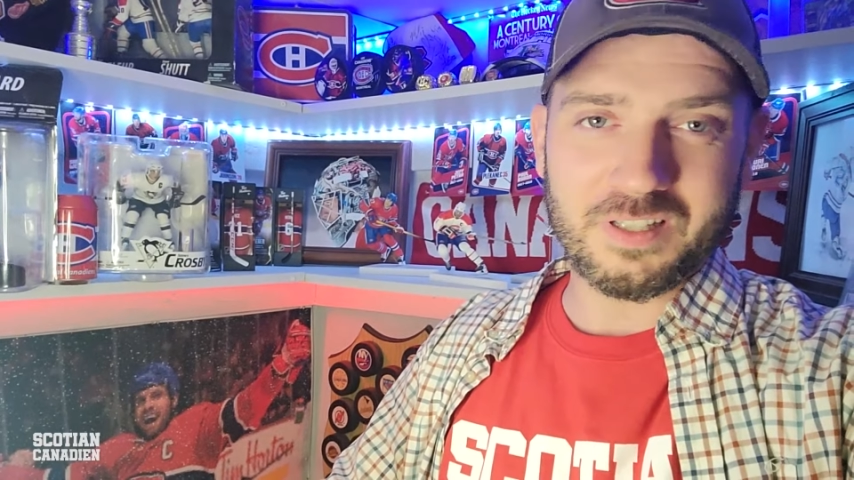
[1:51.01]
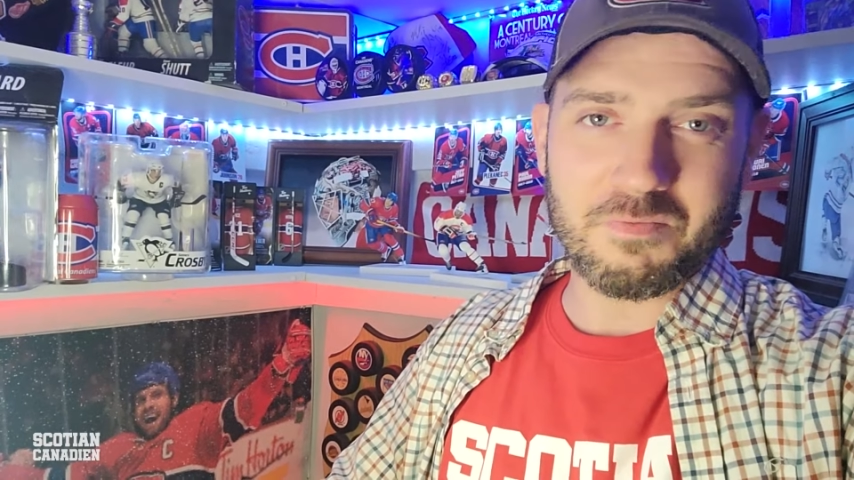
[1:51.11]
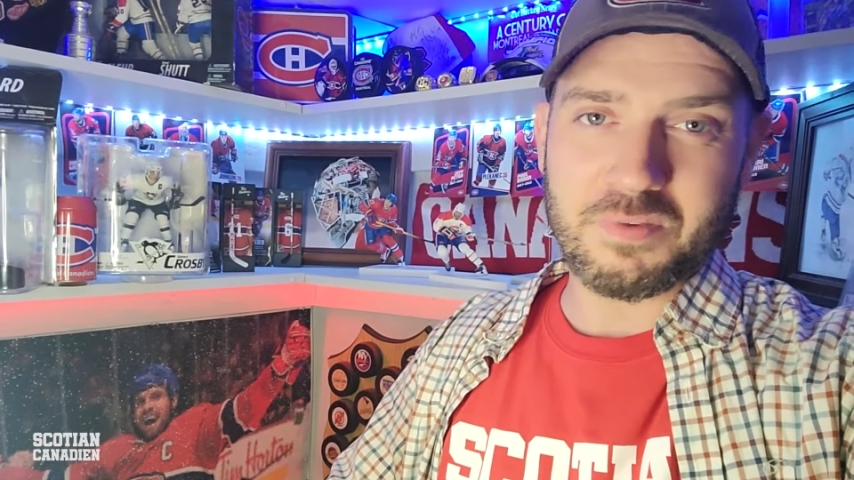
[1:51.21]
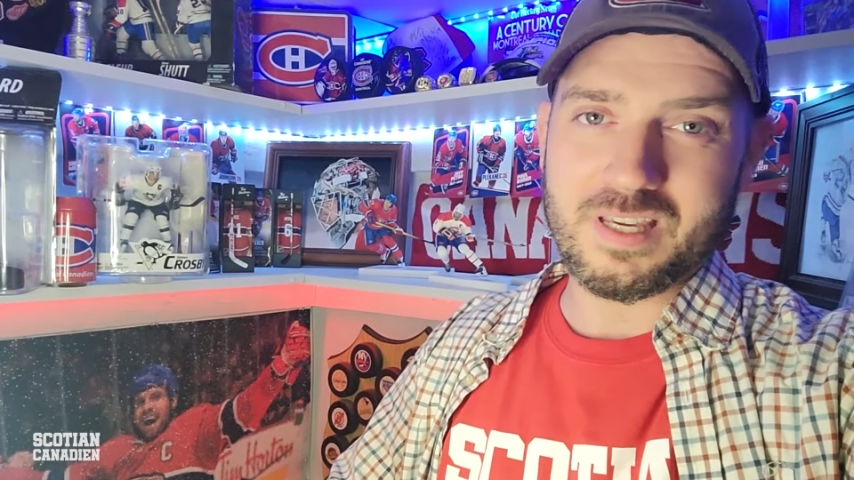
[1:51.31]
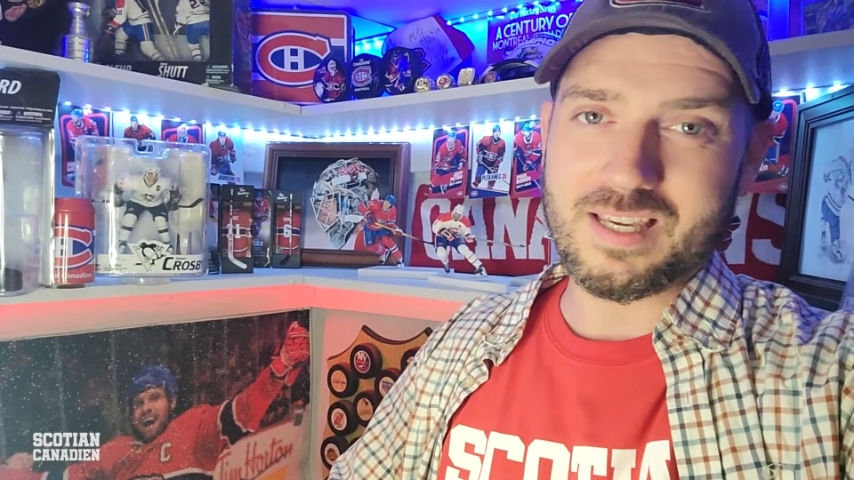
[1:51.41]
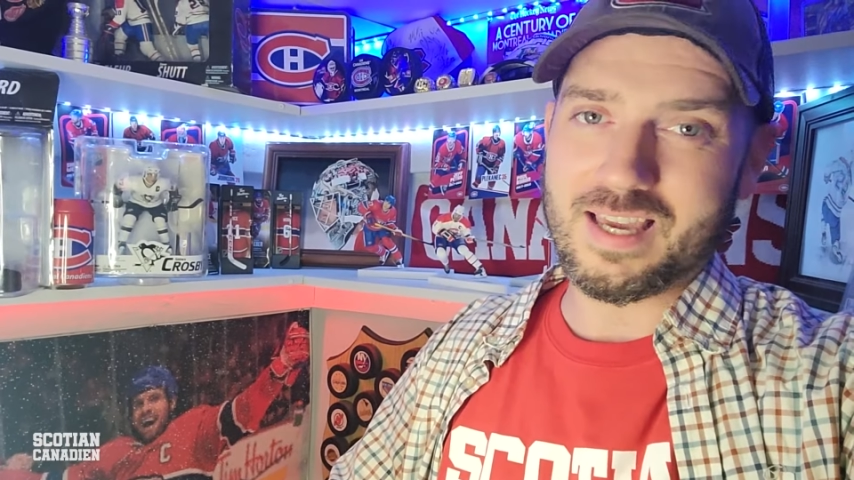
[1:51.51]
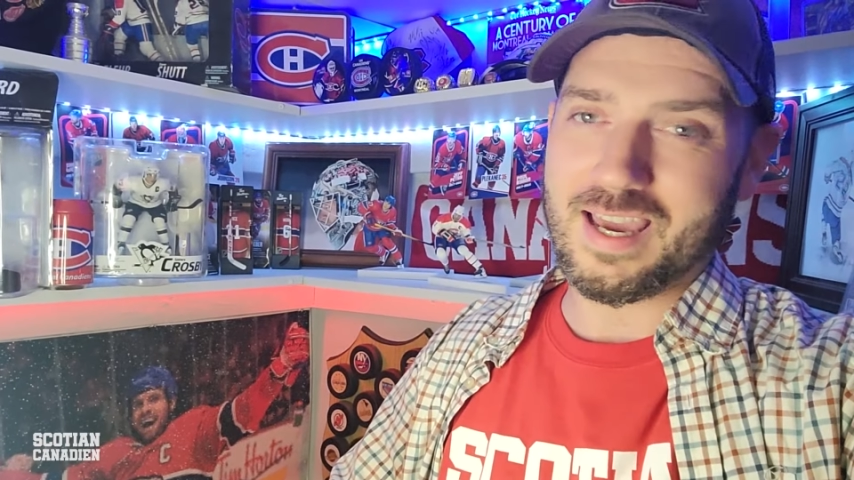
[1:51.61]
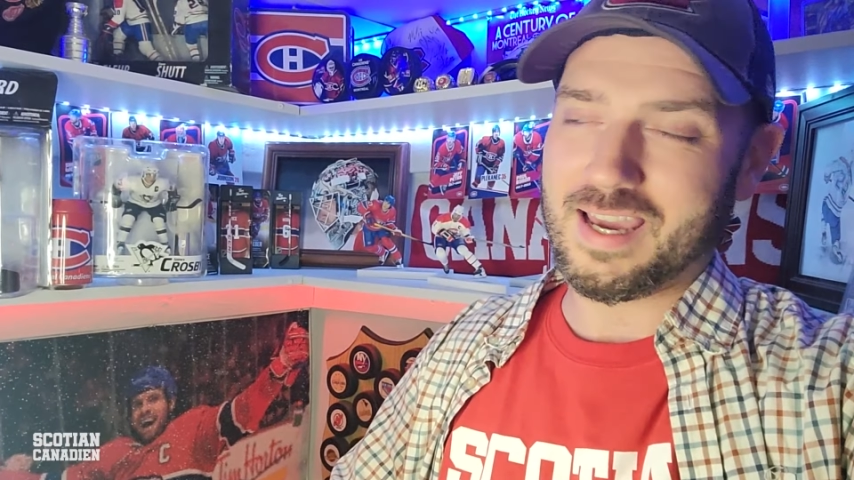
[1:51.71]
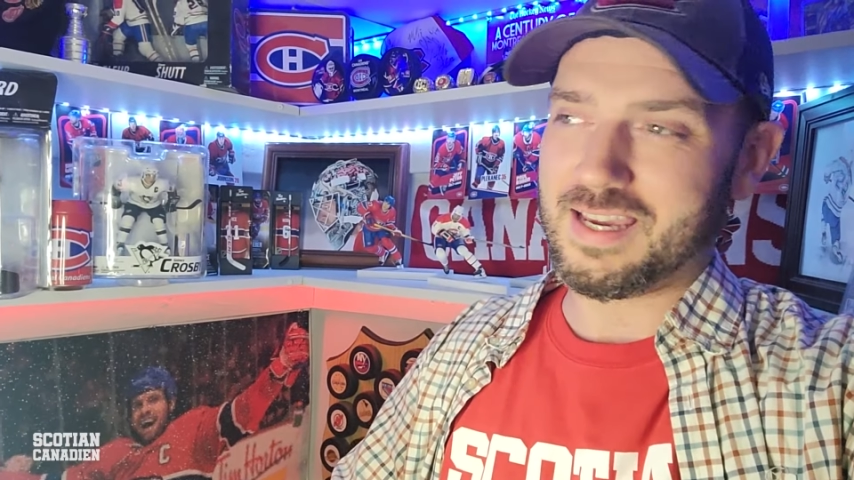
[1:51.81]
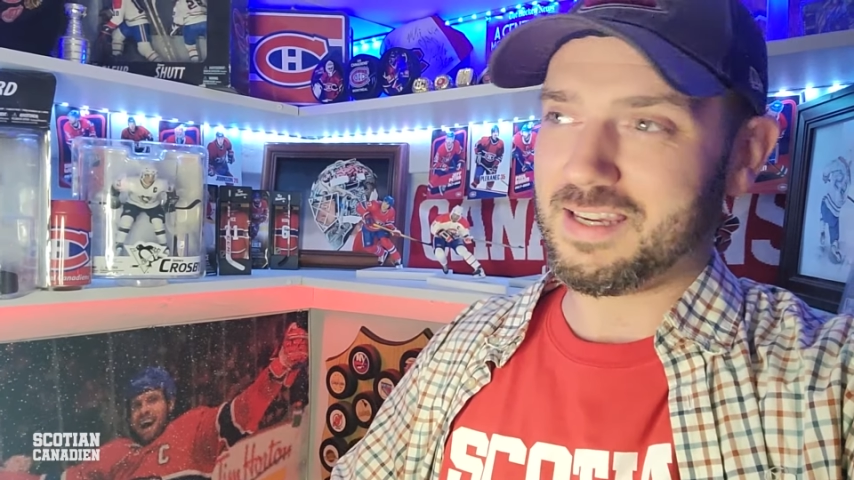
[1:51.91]
be
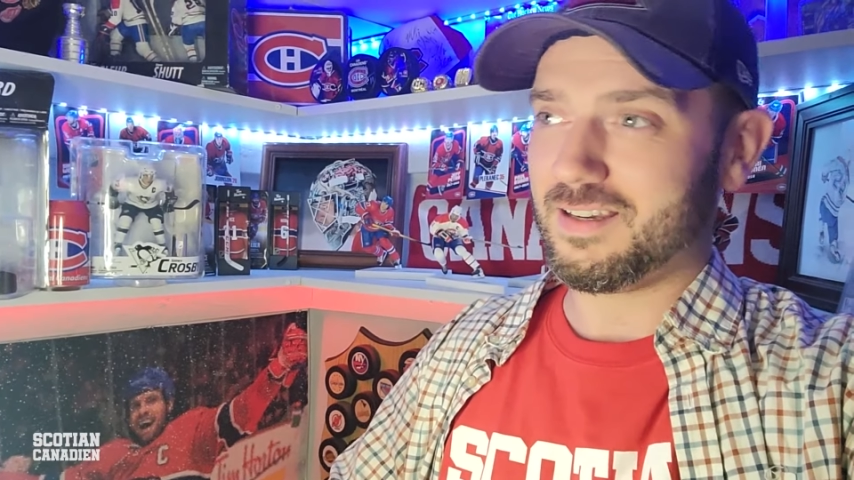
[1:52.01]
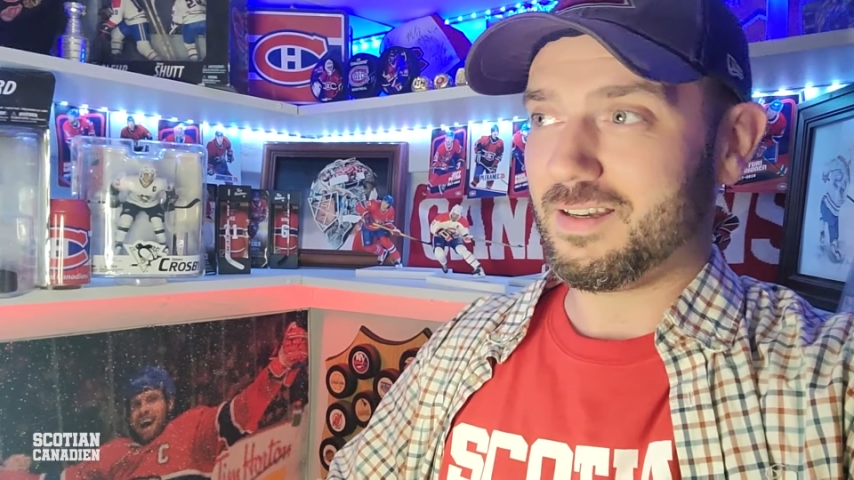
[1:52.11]
a